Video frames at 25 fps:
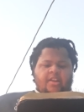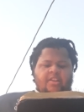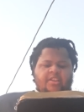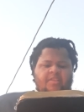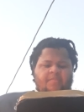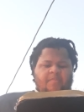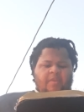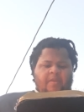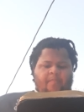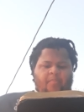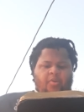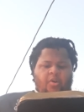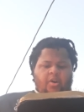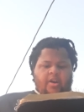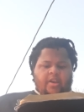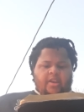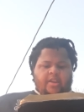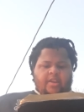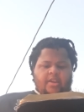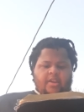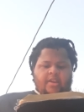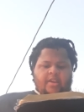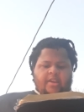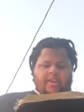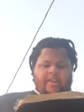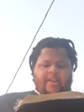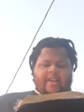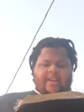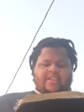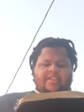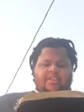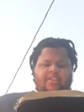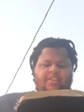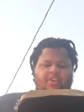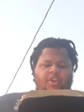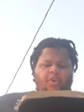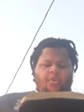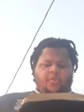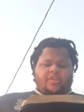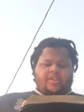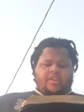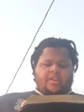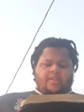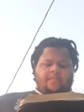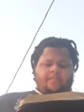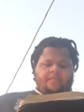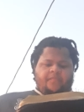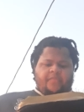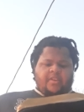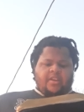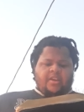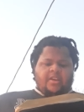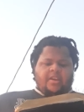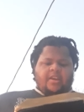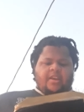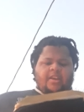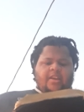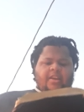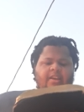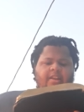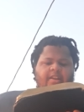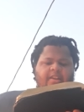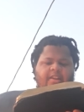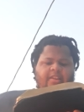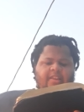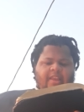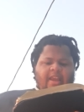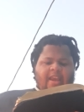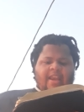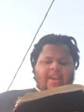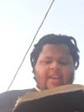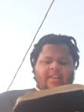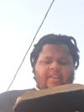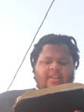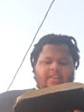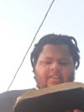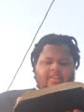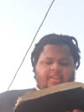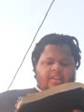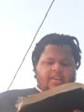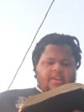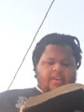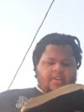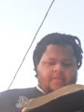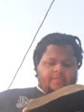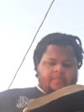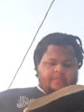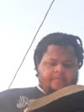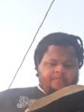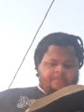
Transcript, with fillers: to be put in execution, in the day that the